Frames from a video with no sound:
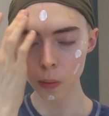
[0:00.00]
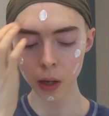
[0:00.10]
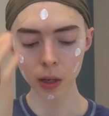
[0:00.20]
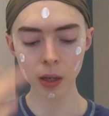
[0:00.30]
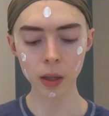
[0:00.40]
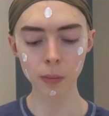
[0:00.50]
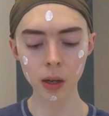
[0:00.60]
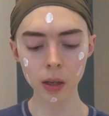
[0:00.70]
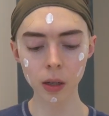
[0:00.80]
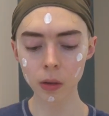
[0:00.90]
mix my
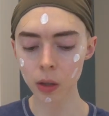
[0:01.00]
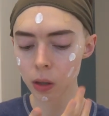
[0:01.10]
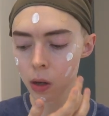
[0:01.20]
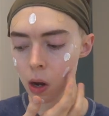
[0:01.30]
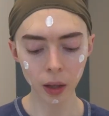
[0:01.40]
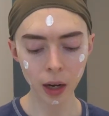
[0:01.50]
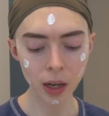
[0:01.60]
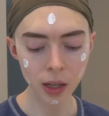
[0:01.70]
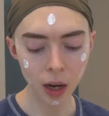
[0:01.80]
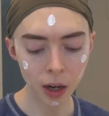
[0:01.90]
sunscreen. Like
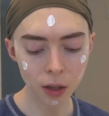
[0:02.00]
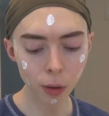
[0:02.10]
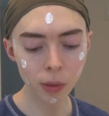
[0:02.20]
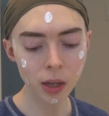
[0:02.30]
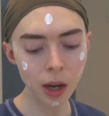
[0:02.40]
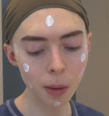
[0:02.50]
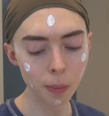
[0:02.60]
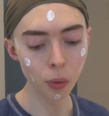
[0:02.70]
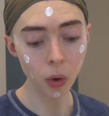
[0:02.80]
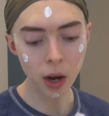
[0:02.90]
I said, it's from the same
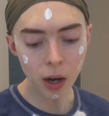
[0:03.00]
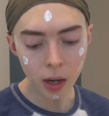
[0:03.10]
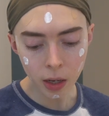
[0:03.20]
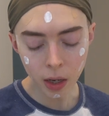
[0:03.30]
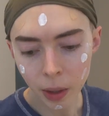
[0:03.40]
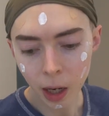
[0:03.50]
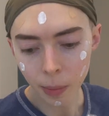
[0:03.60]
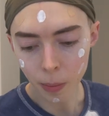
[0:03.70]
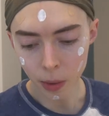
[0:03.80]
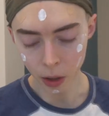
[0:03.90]
brand. Let me get
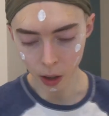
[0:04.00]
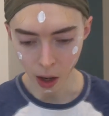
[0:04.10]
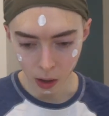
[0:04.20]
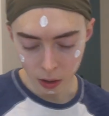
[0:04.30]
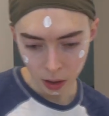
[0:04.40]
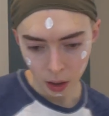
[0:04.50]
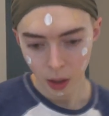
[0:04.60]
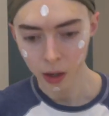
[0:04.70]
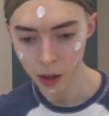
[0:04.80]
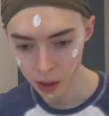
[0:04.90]
my mirror out.
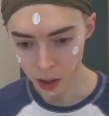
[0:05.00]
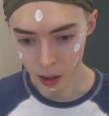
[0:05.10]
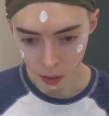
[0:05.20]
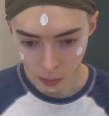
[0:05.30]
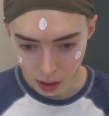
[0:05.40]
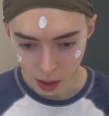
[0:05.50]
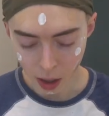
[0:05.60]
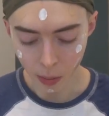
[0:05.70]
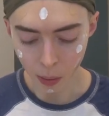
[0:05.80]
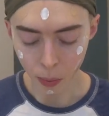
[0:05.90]
It's from the
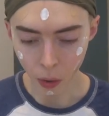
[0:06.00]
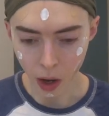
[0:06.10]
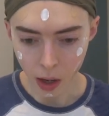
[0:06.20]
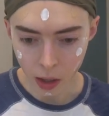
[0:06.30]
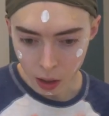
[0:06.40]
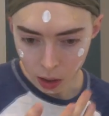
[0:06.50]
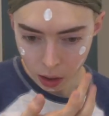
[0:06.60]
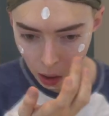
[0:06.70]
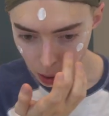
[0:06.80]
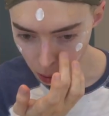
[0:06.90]
same brand.
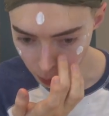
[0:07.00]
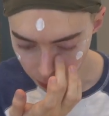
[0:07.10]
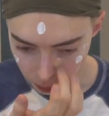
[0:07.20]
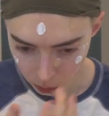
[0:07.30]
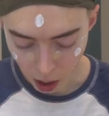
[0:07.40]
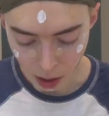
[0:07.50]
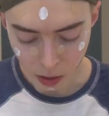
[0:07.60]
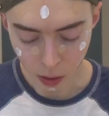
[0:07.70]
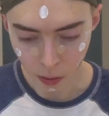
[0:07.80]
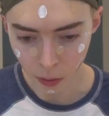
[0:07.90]
So I
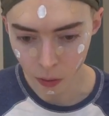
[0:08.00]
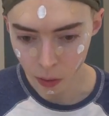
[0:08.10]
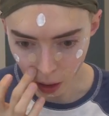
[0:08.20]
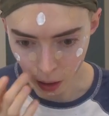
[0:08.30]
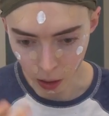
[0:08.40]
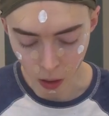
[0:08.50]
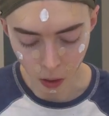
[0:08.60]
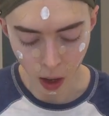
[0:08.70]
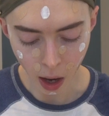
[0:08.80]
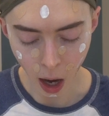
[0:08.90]
sort of,
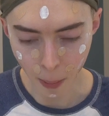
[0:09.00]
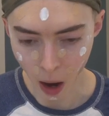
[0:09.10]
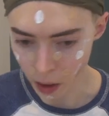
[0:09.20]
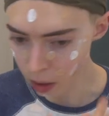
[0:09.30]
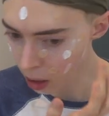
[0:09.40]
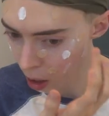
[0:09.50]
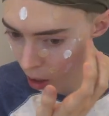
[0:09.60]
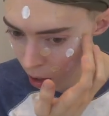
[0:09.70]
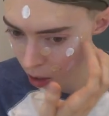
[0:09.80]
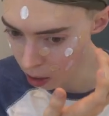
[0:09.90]

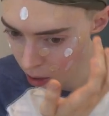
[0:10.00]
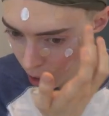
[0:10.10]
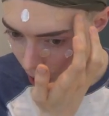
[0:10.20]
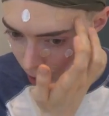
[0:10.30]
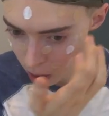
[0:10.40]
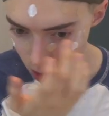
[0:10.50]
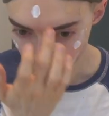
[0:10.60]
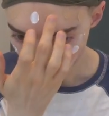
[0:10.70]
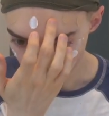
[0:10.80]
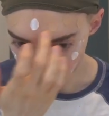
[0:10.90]
hypothesize that
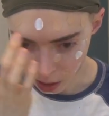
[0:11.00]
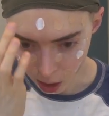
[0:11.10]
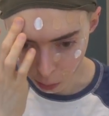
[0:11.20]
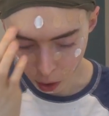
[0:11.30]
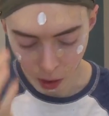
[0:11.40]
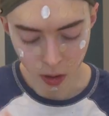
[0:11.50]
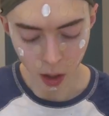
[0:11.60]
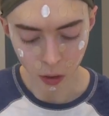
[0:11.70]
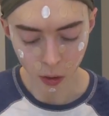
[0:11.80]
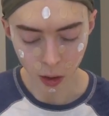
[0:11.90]
with the same brand of
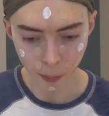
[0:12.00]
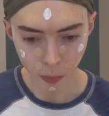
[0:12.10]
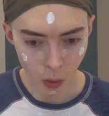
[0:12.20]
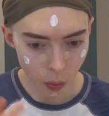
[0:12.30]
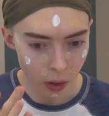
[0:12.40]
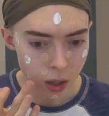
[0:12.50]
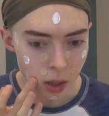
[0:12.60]
sunscreen, with